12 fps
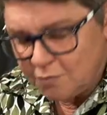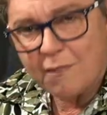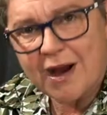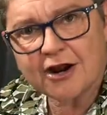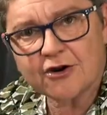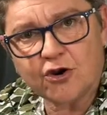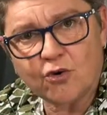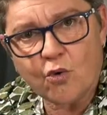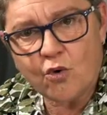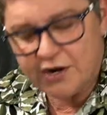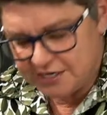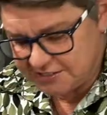
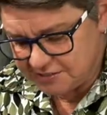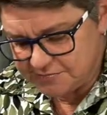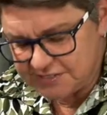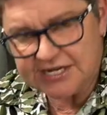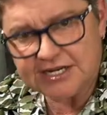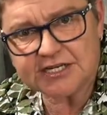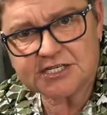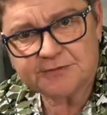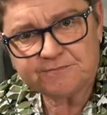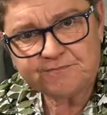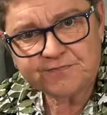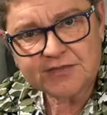microorganisms in it.
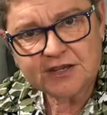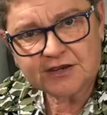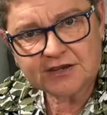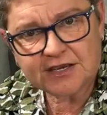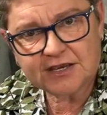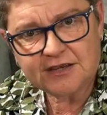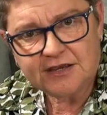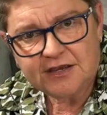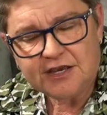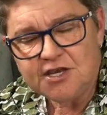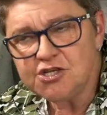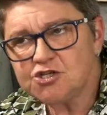Okay?
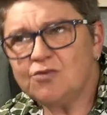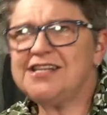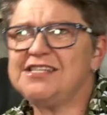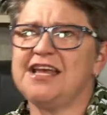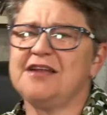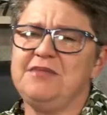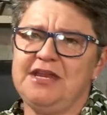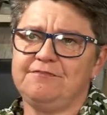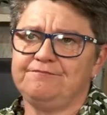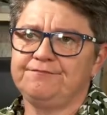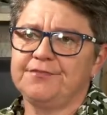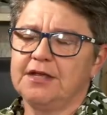So, what does that mean?
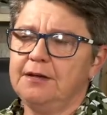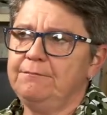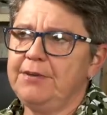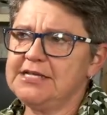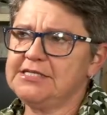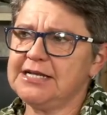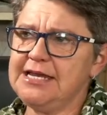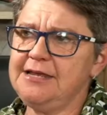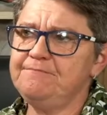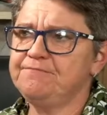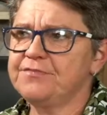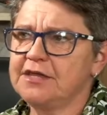
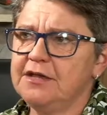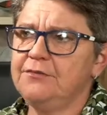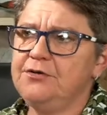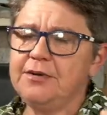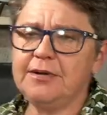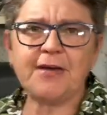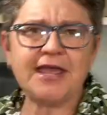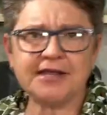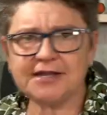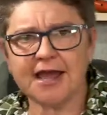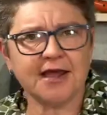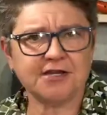Basically, when we break
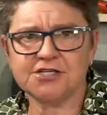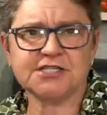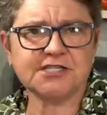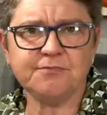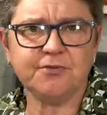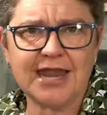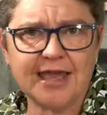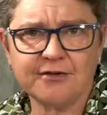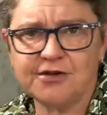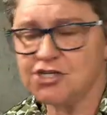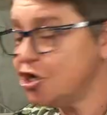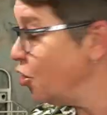it down into simple
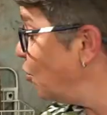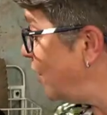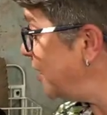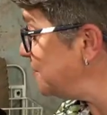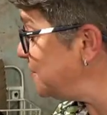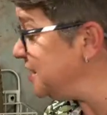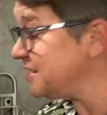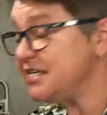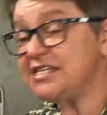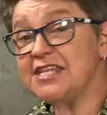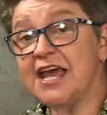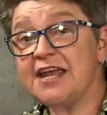language, what it means
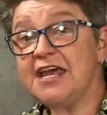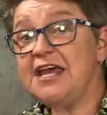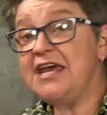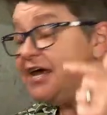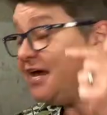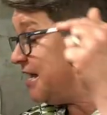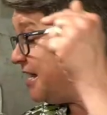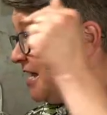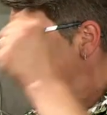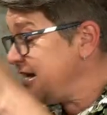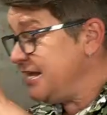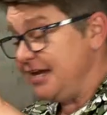is that
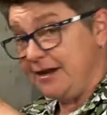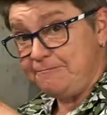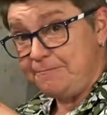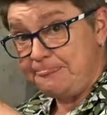in here,